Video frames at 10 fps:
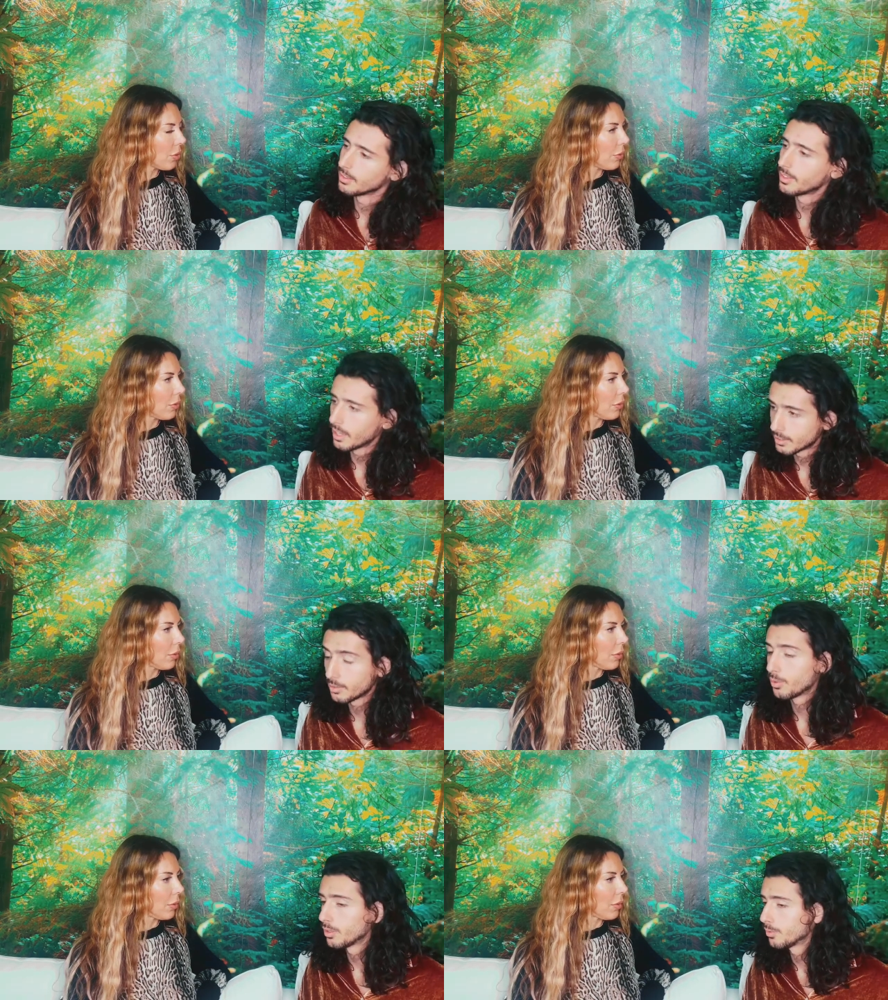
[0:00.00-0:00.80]
Speaker 1: That's a
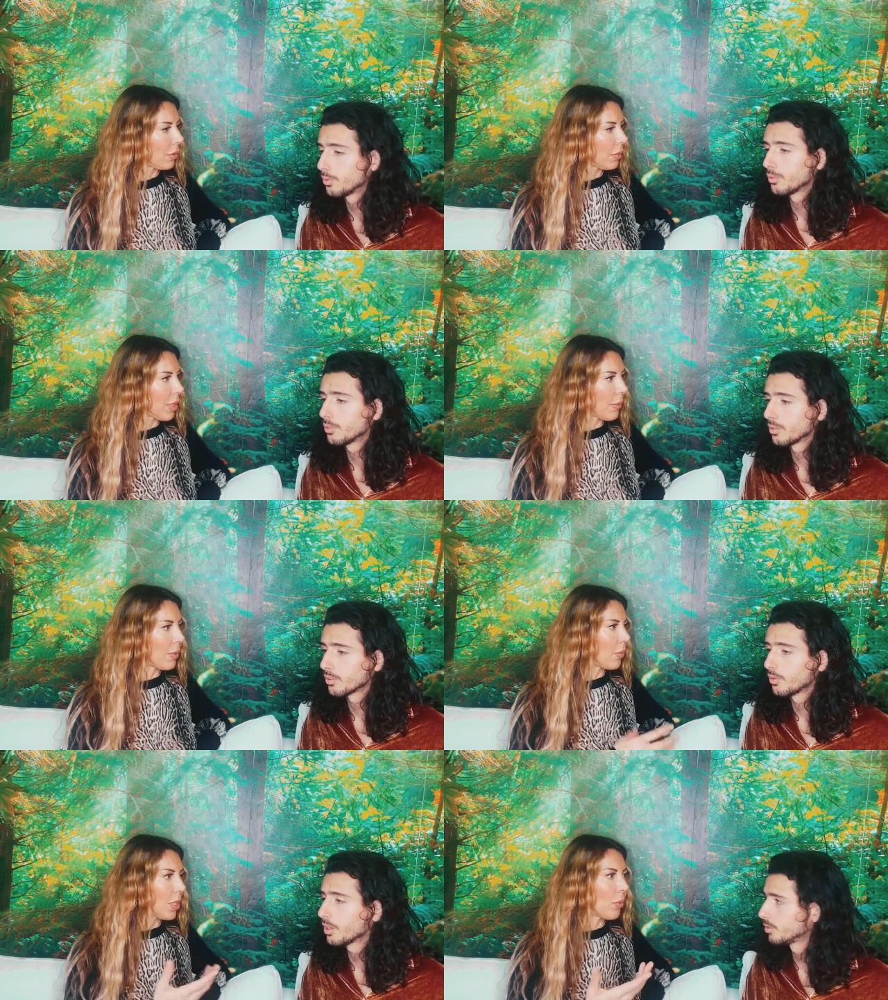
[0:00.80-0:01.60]
wonderful. I mean,
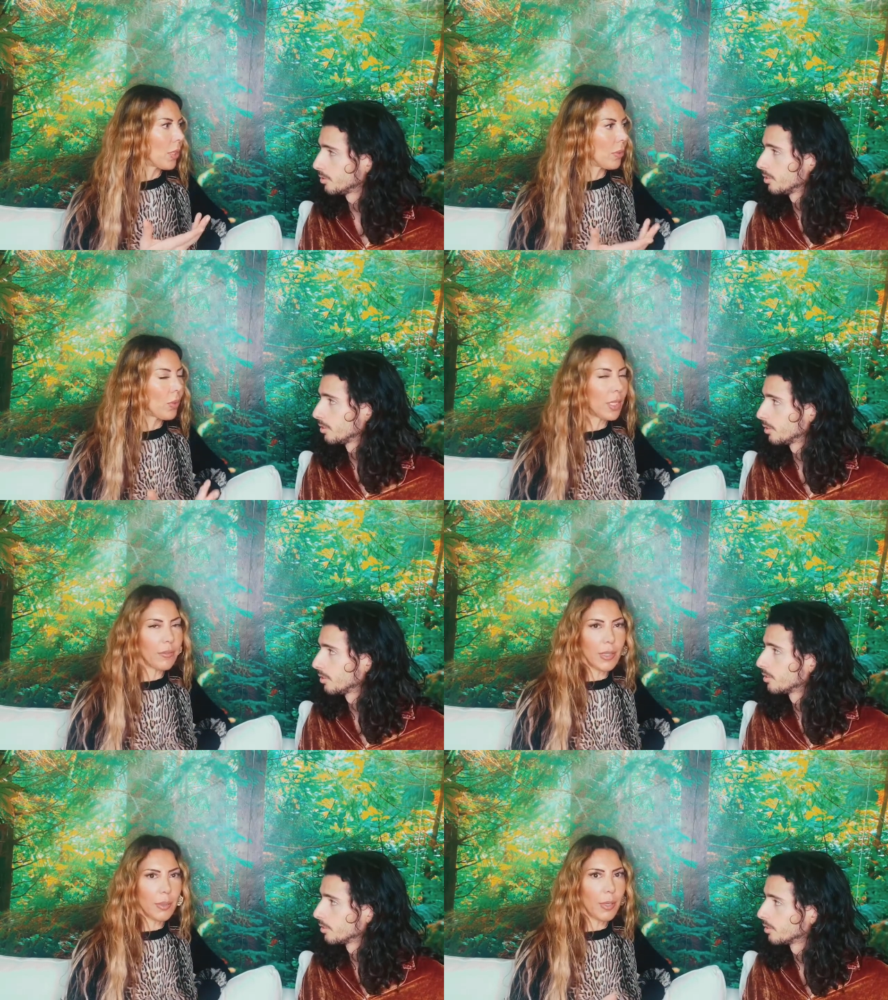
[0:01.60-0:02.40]
question. We, we we
Speaker 2: live in
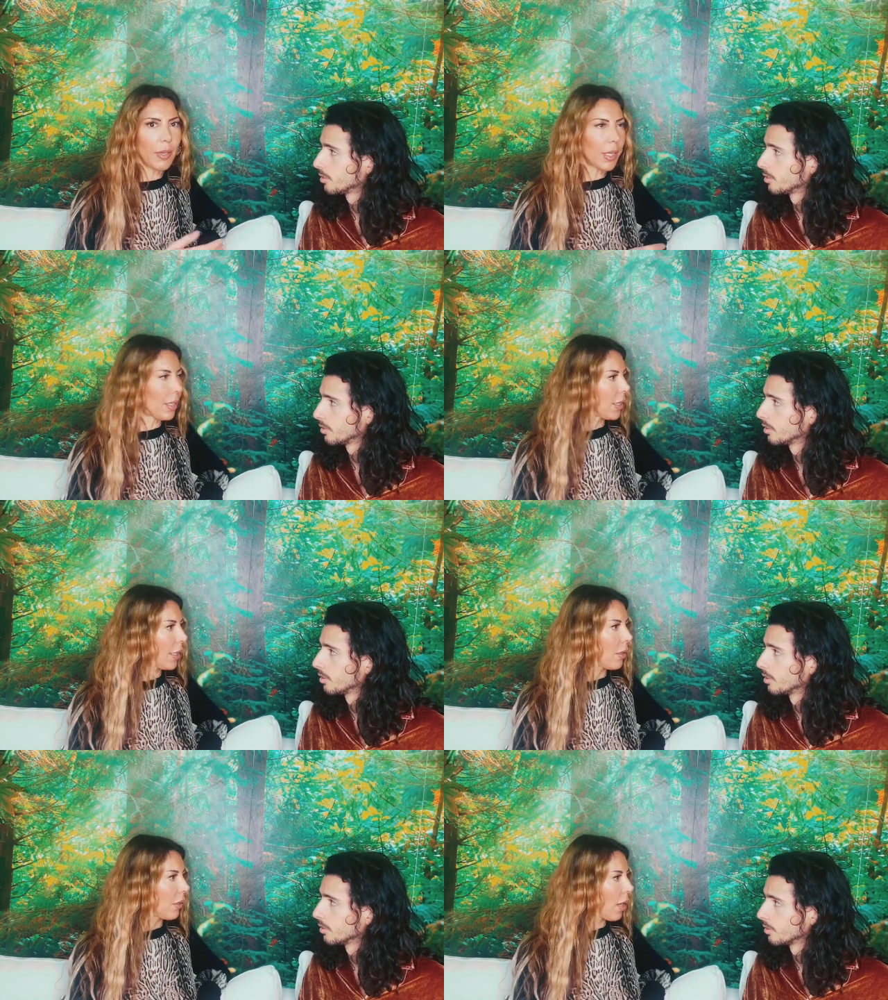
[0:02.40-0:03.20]
America. Like,
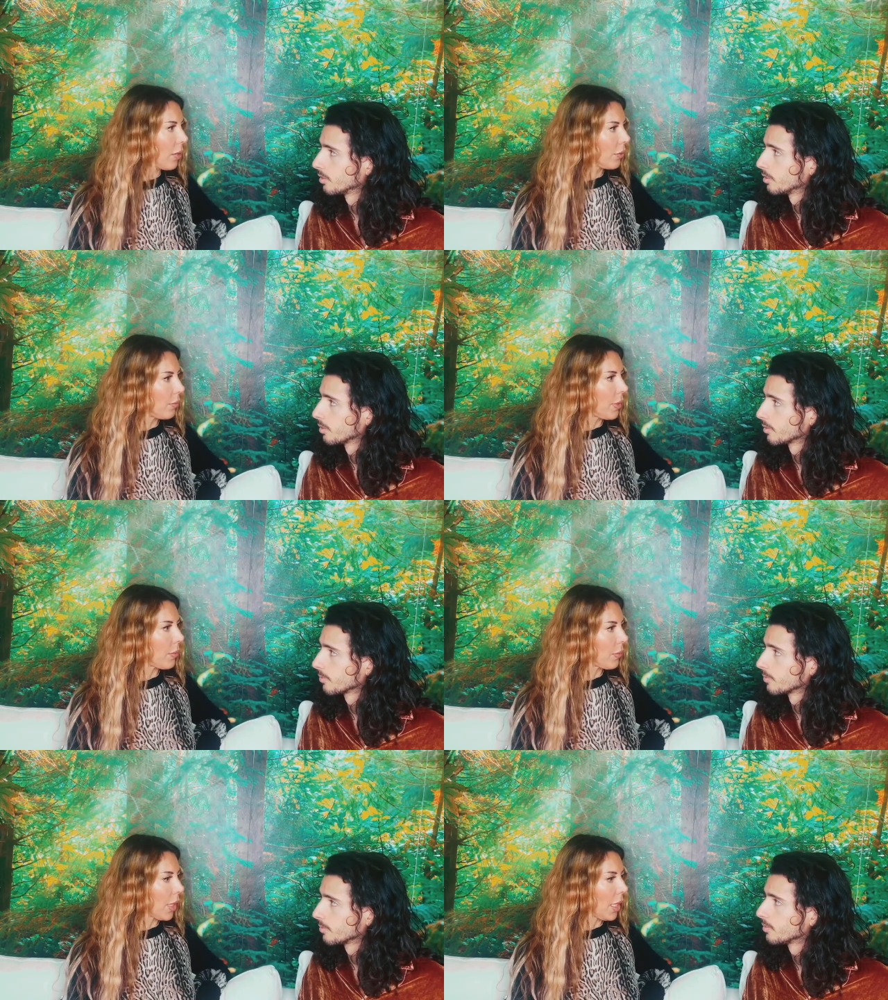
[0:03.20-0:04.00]
how do people
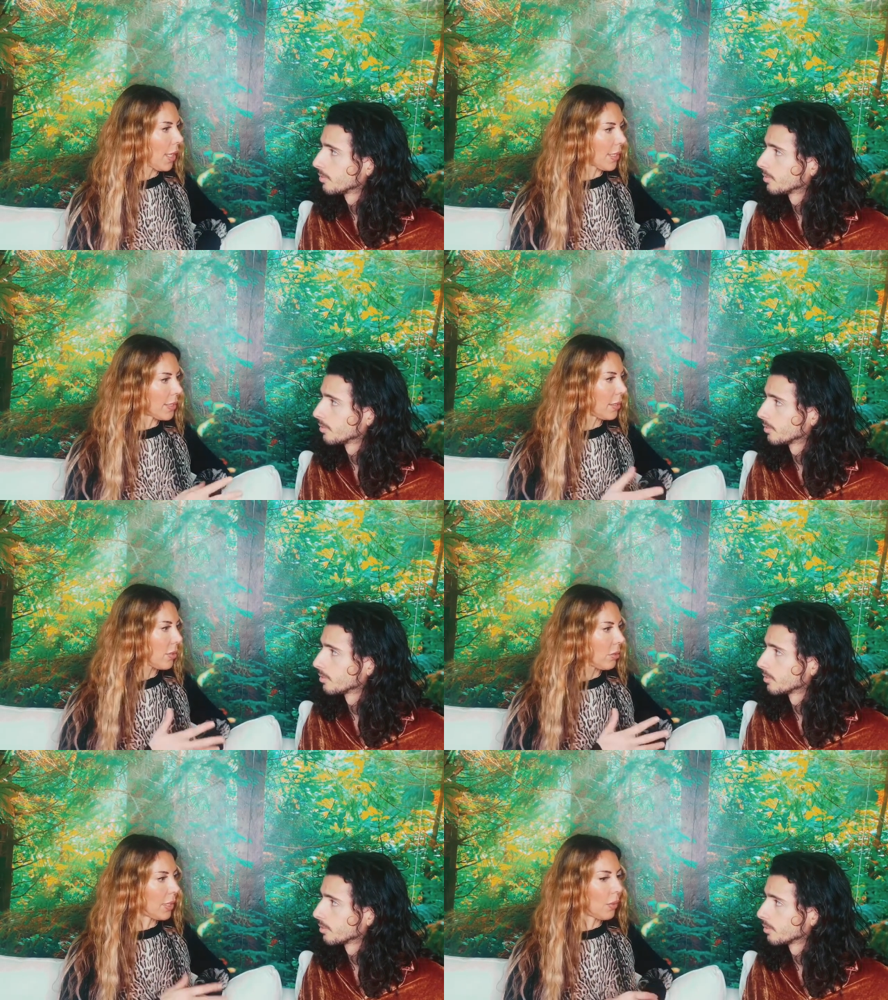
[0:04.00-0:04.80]
get access to
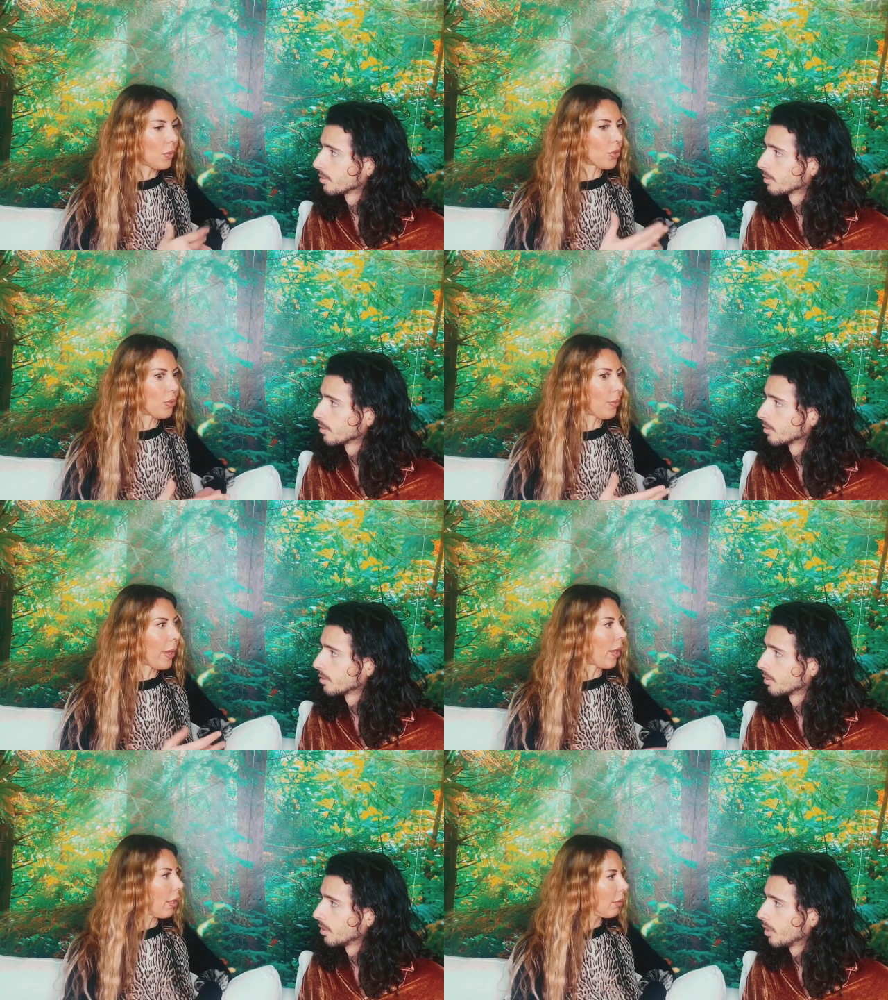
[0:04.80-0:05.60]
like what should we buy?
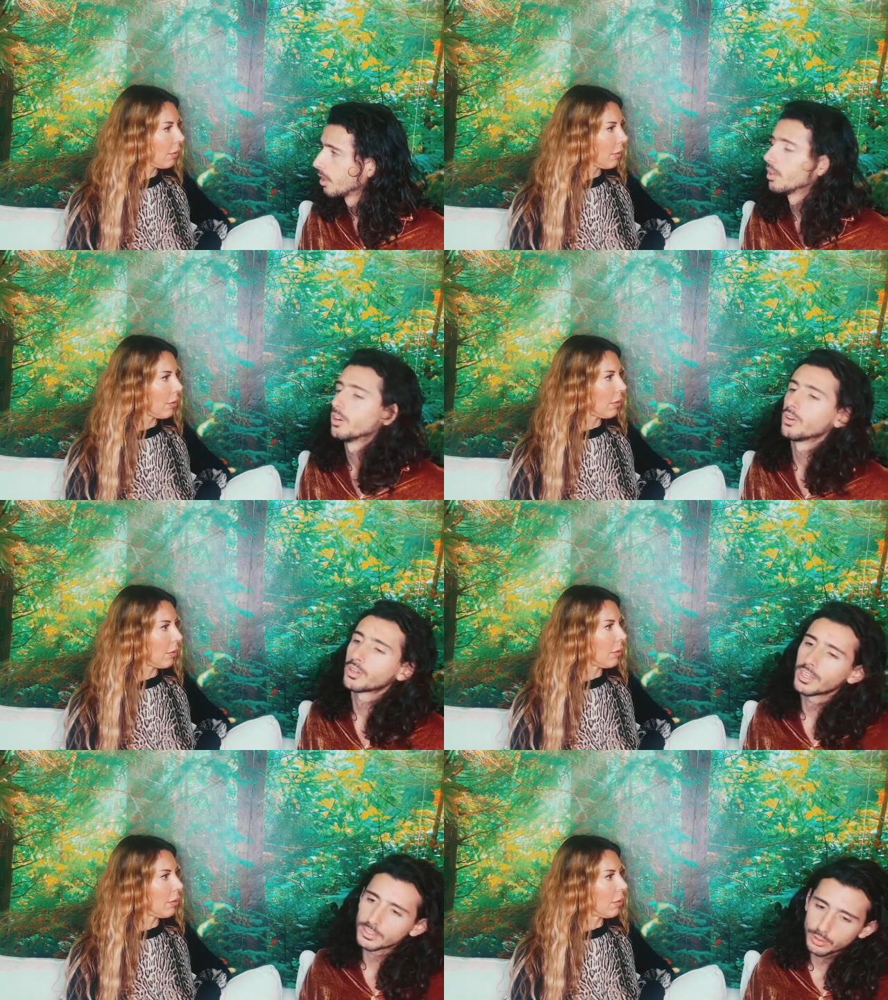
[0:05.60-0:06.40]
Speaker 1: Okay,
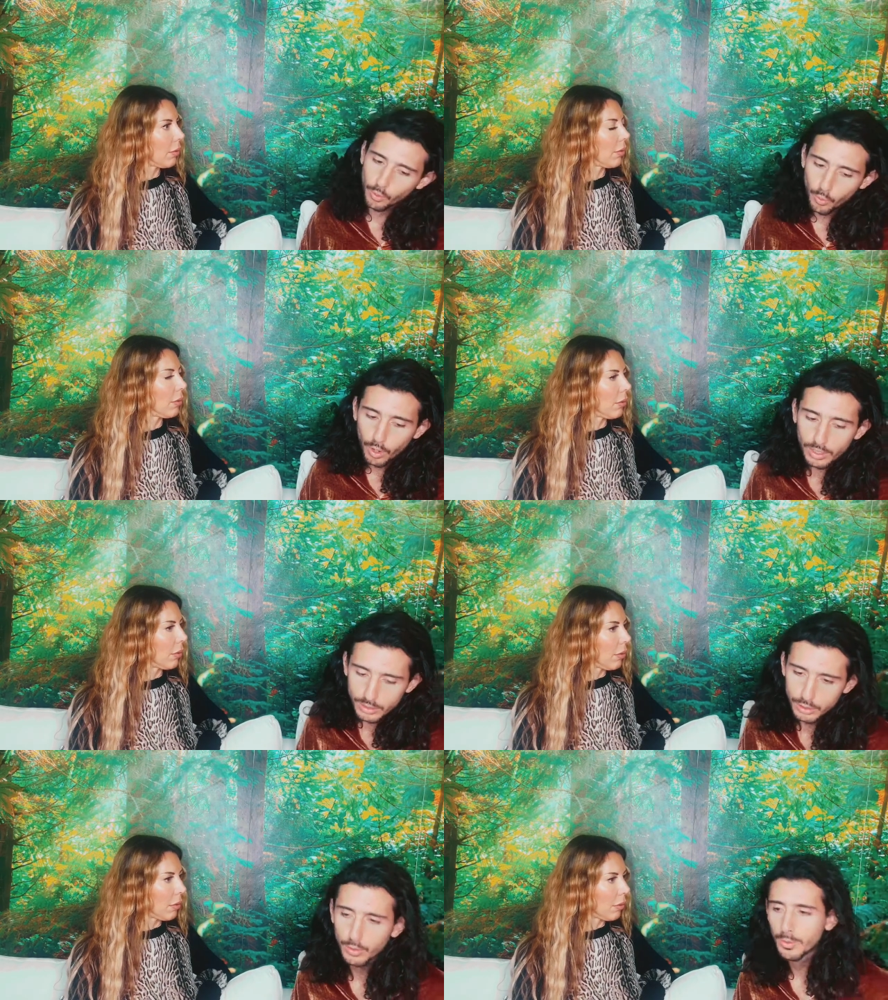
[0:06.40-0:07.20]
so what
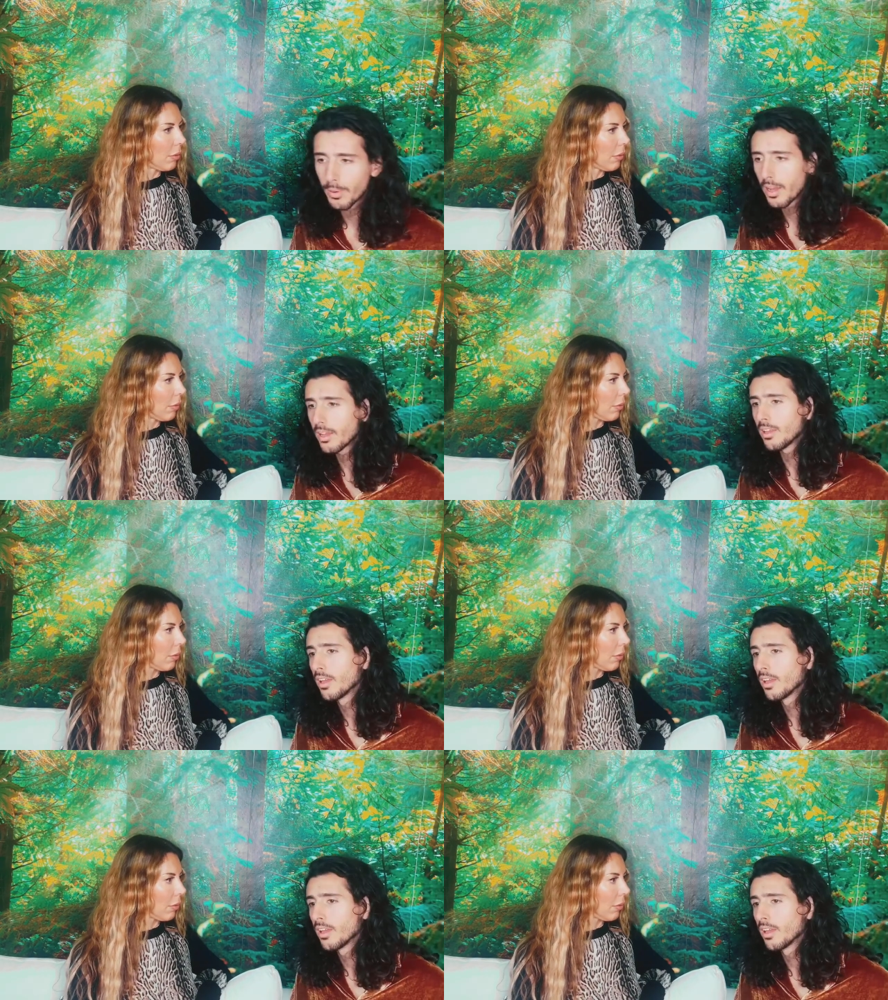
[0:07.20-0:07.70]
should we buy?